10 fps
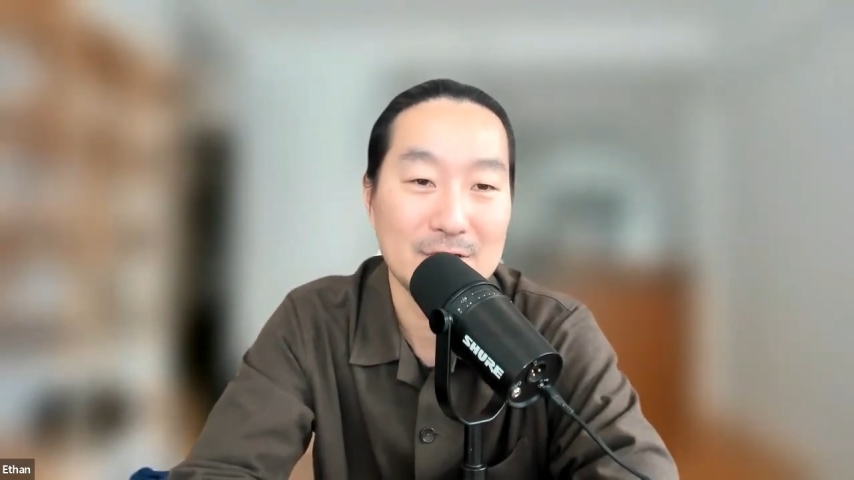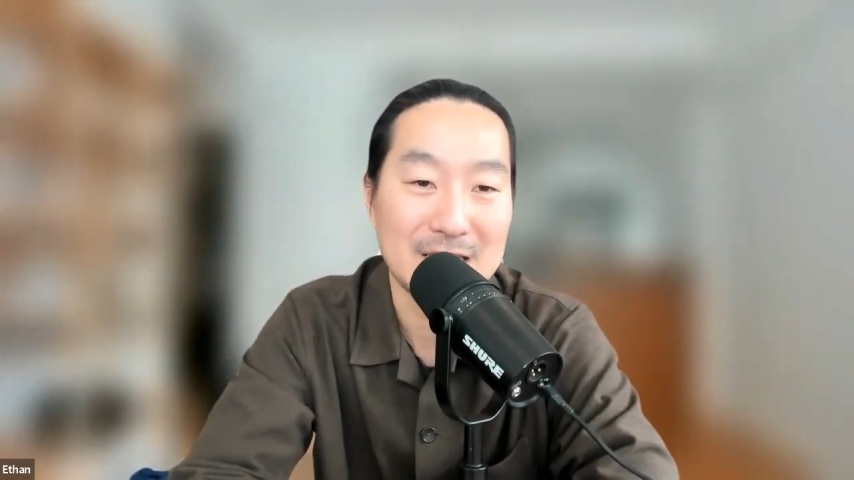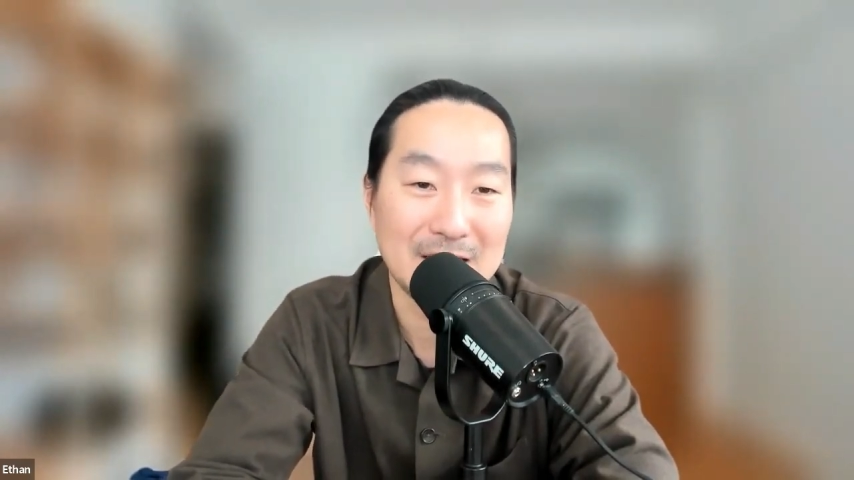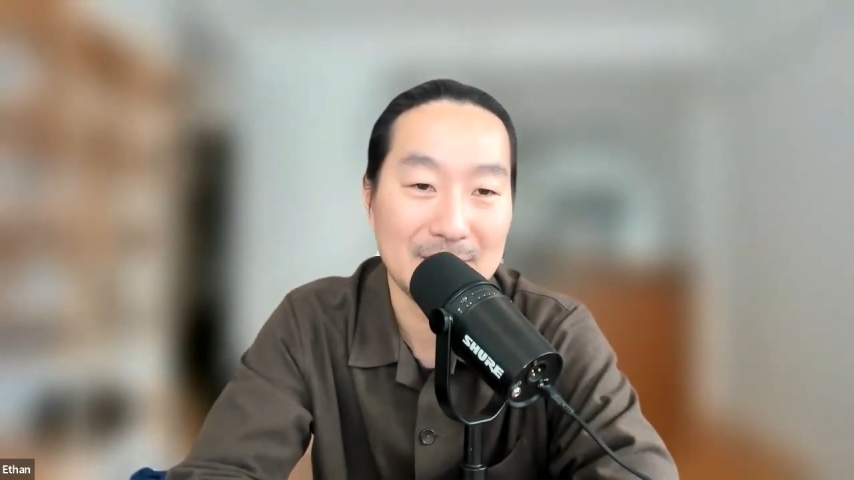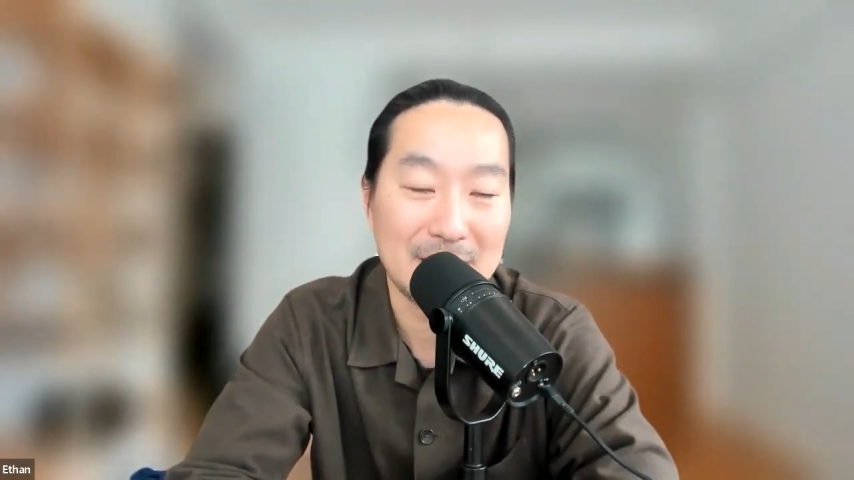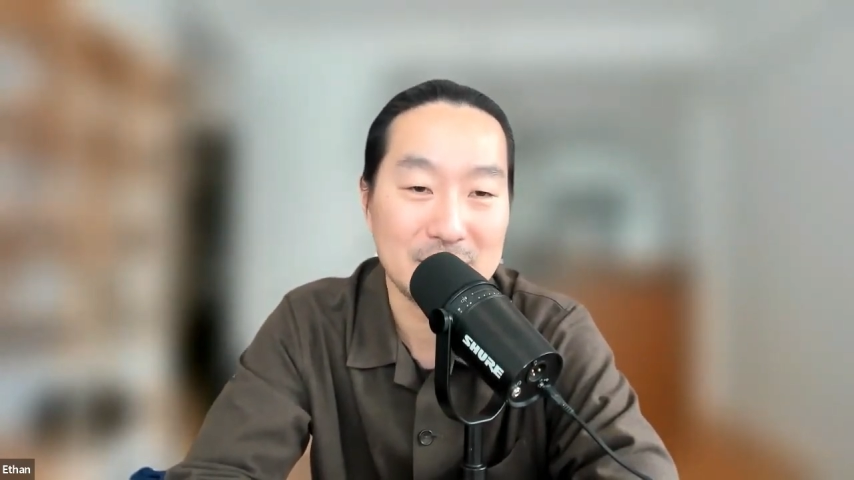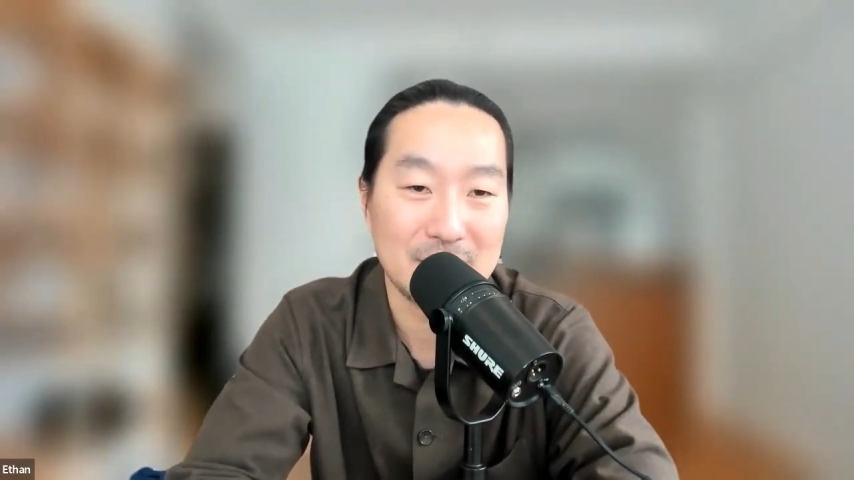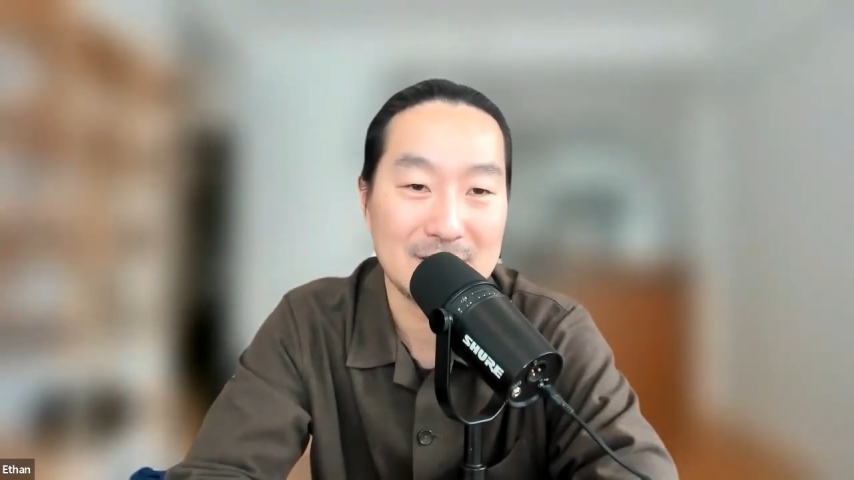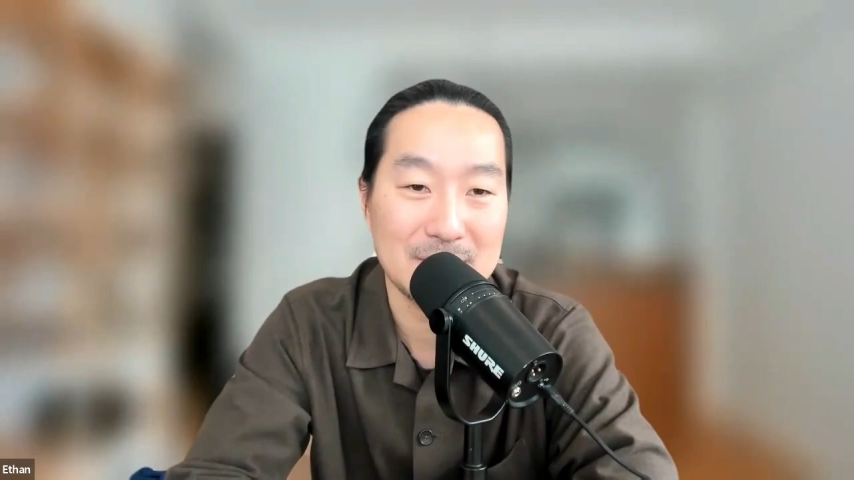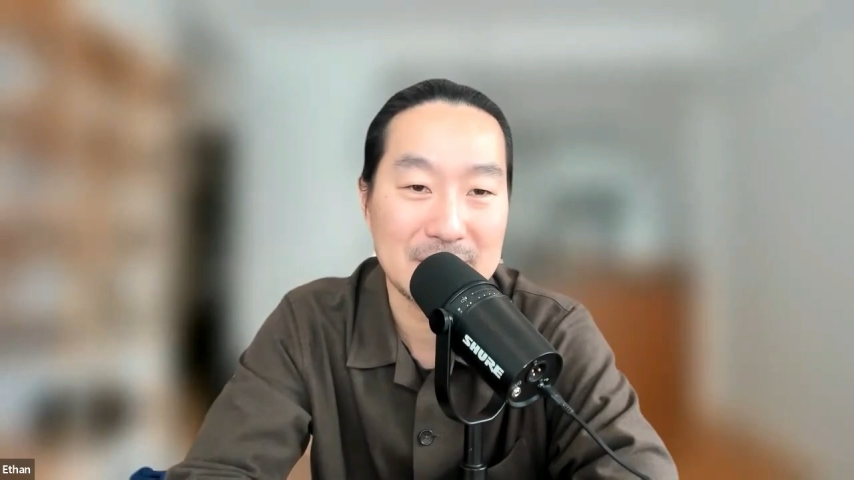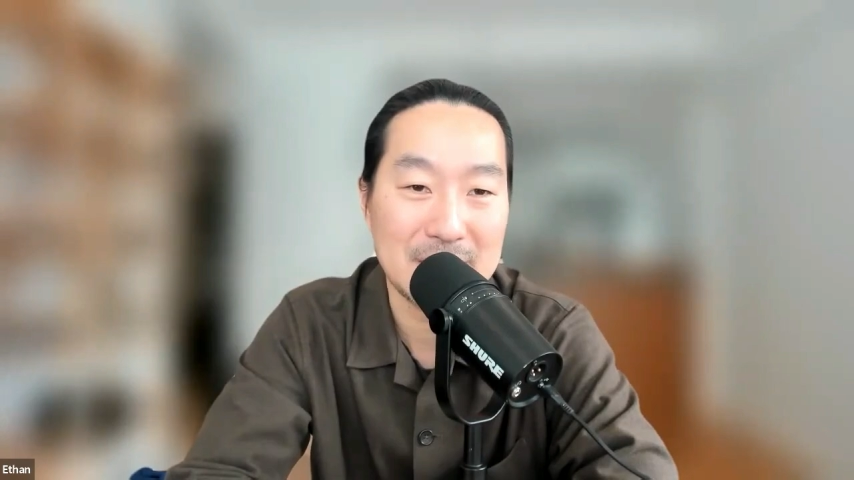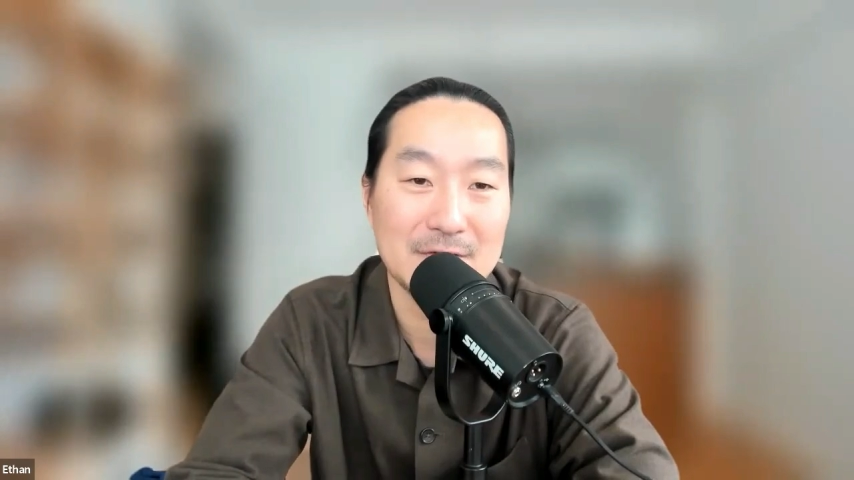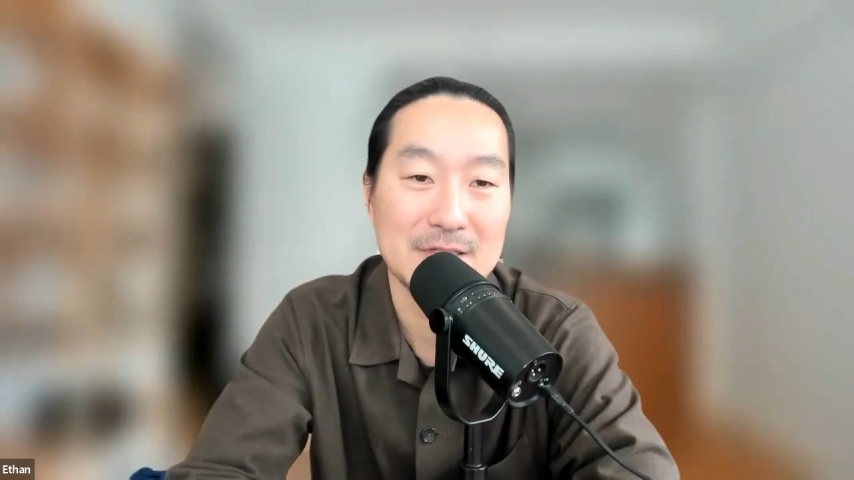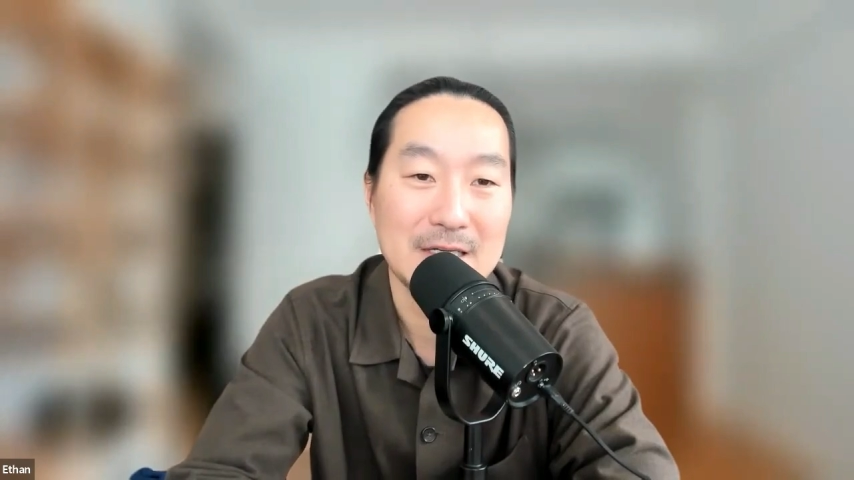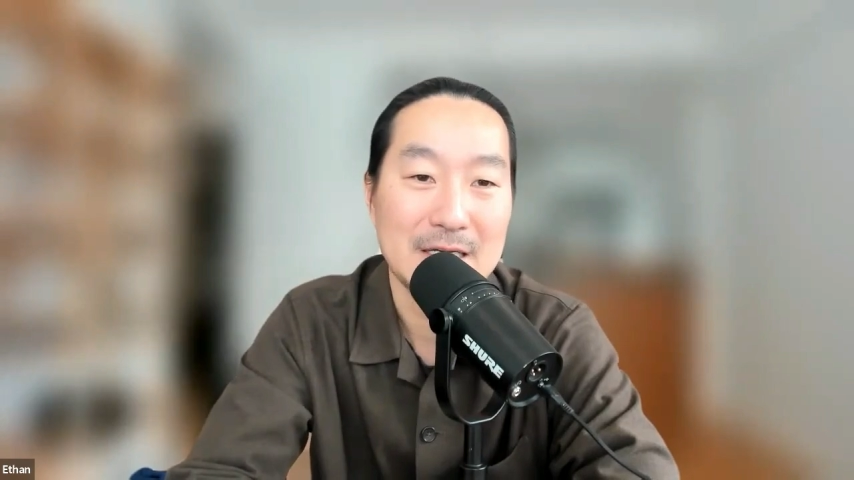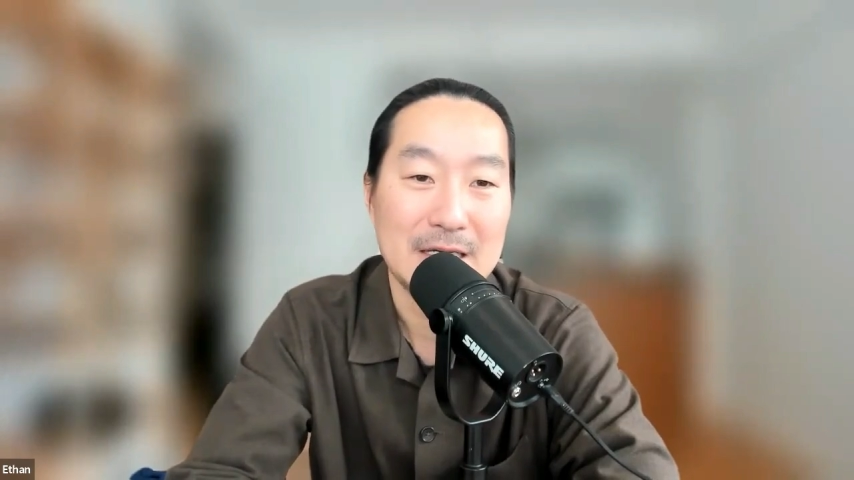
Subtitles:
understand the metrics themselves.